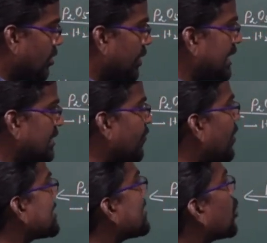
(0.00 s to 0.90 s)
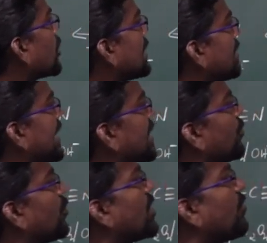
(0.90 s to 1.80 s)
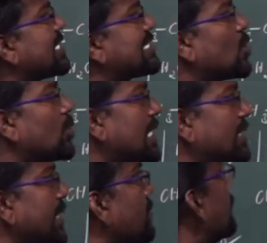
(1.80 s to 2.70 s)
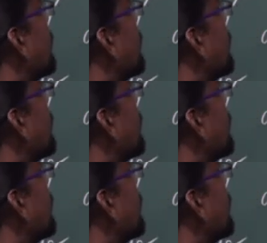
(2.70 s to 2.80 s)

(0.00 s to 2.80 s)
What is the functional groups are there? Different functional groups are there.